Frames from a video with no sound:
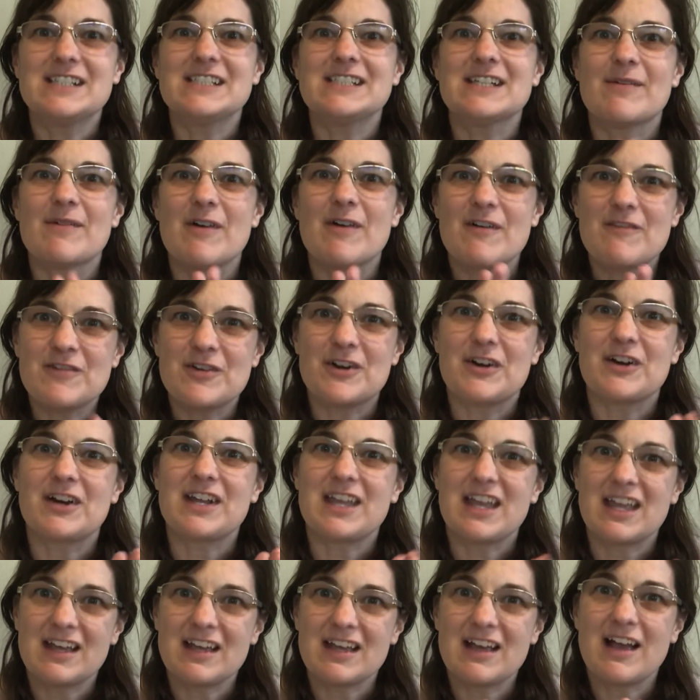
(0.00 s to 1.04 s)
some of your
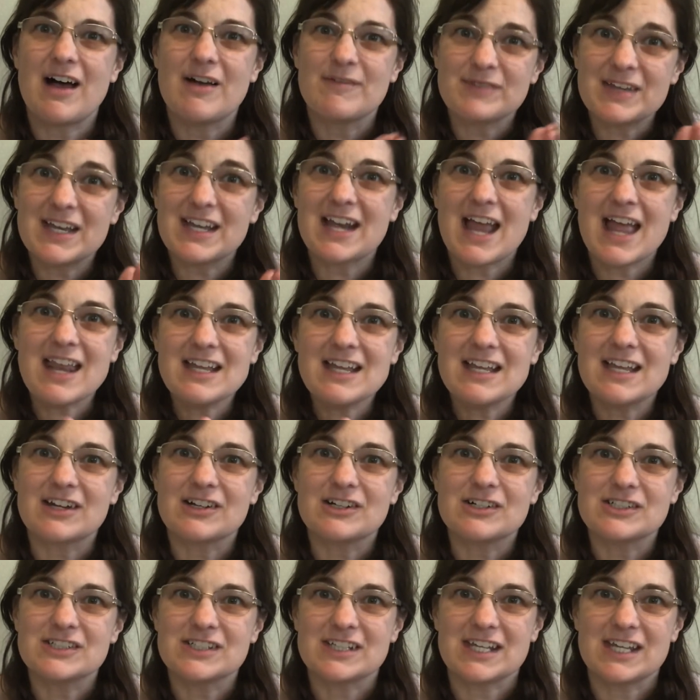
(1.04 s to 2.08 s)
kinetic
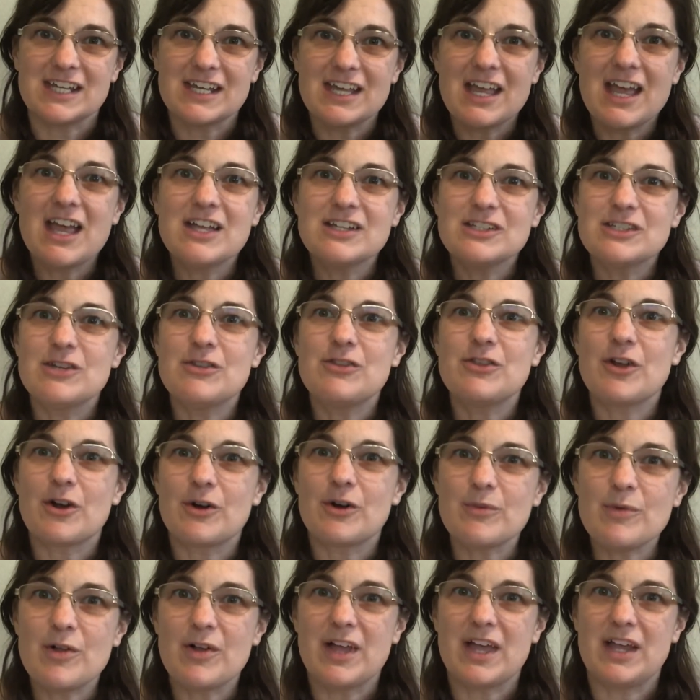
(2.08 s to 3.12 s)
energy to
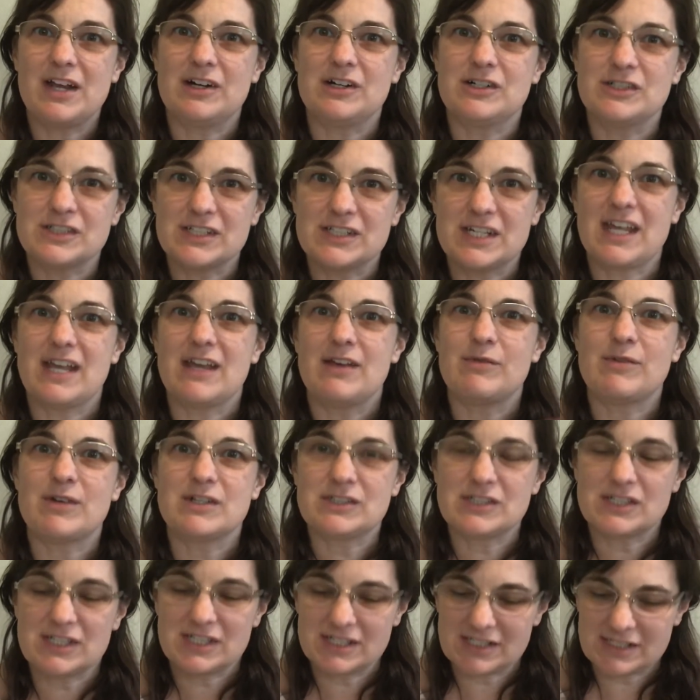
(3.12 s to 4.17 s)
thermal energy,
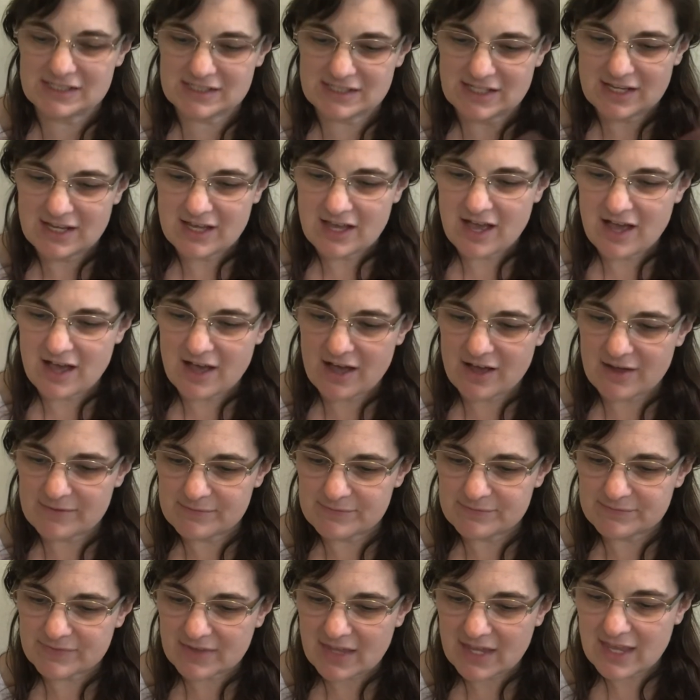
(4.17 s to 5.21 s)
which is
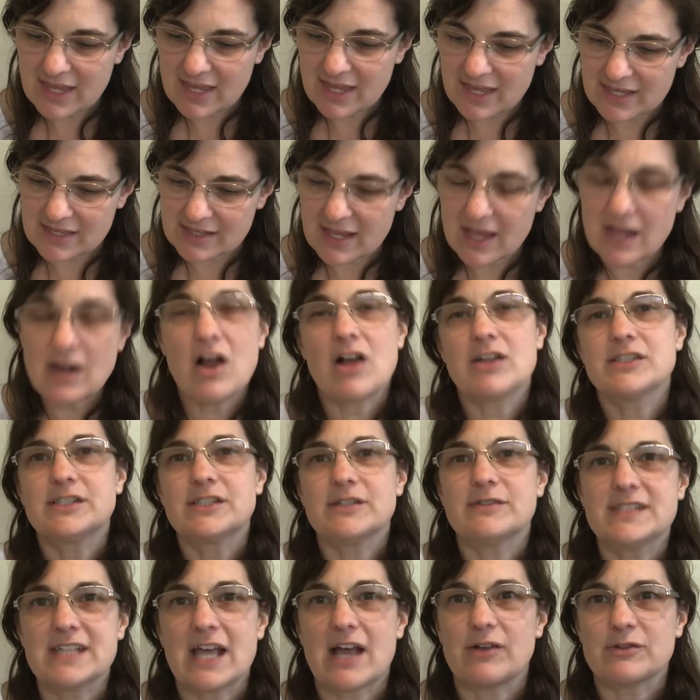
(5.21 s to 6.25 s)
heat, and also
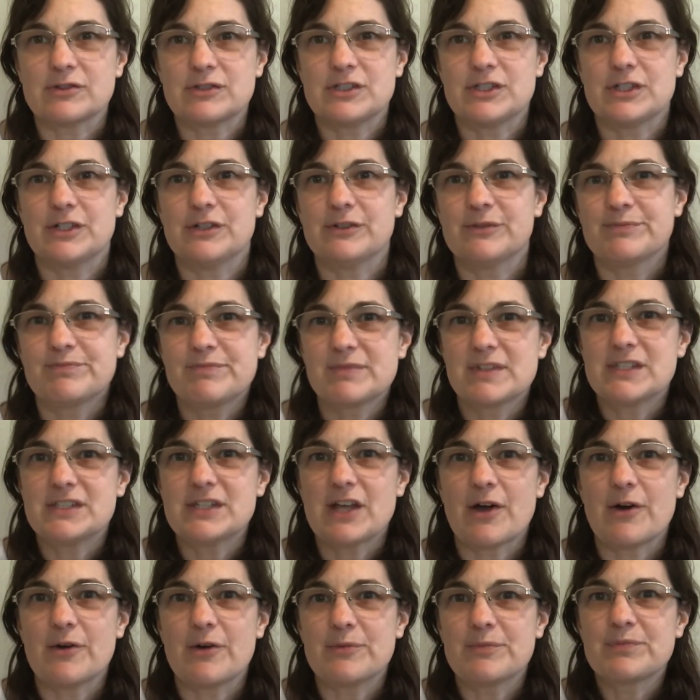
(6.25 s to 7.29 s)
sound too.
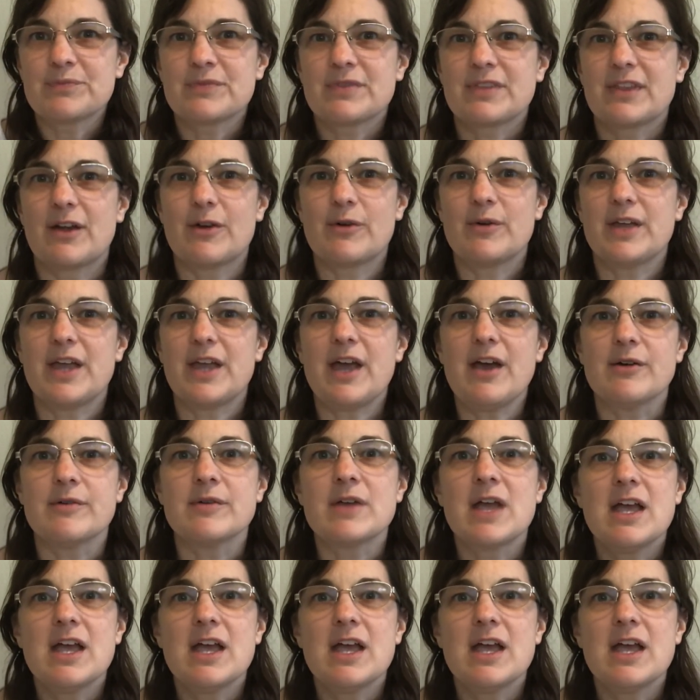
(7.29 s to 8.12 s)
So there we go.